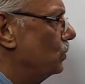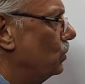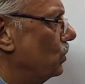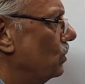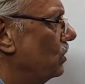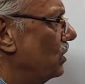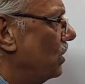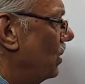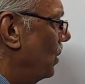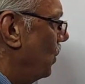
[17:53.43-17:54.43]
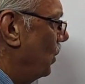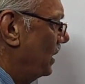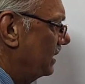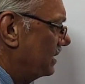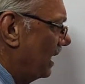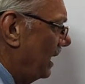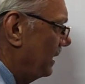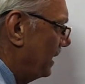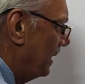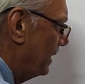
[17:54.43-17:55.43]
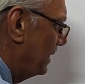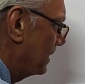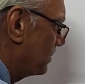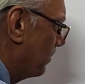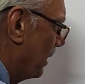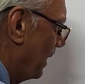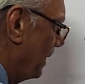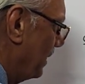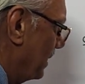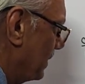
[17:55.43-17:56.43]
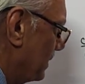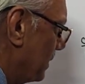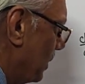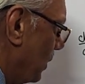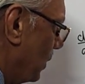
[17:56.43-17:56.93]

to, what is that? It is minus